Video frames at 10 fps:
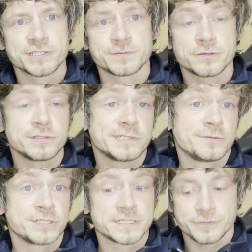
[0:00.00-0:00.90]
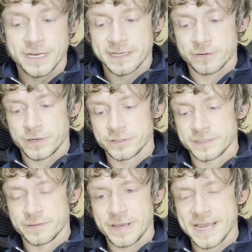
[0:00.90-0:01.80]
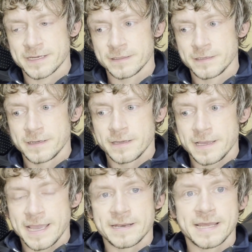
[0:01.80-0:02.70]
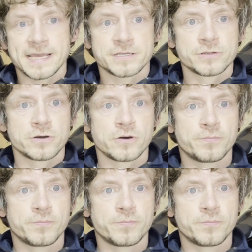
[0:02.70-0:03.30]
because they were just rattling around in the bag and had no